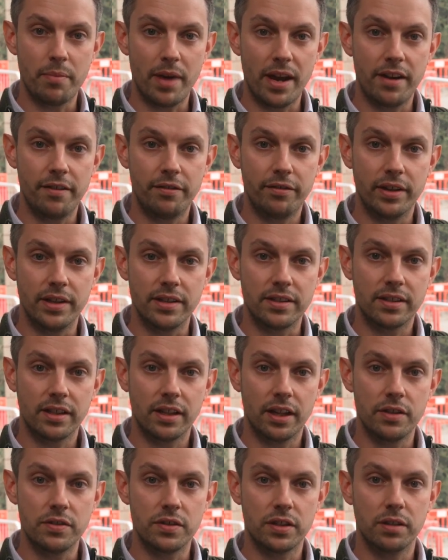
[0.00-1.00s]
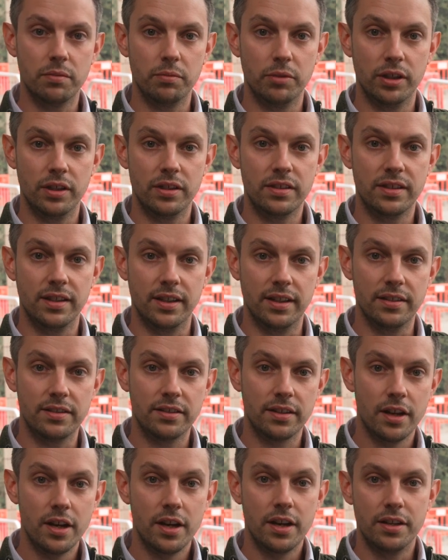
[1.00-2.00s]
benefits to those
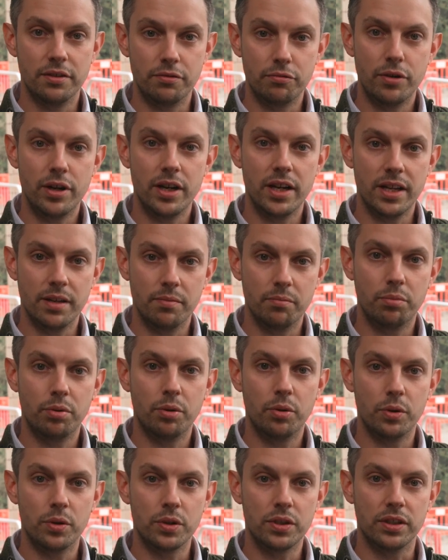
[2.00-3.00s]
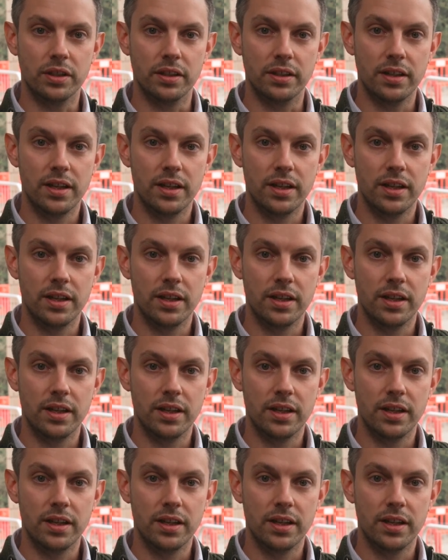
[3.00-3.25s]
communities is really important.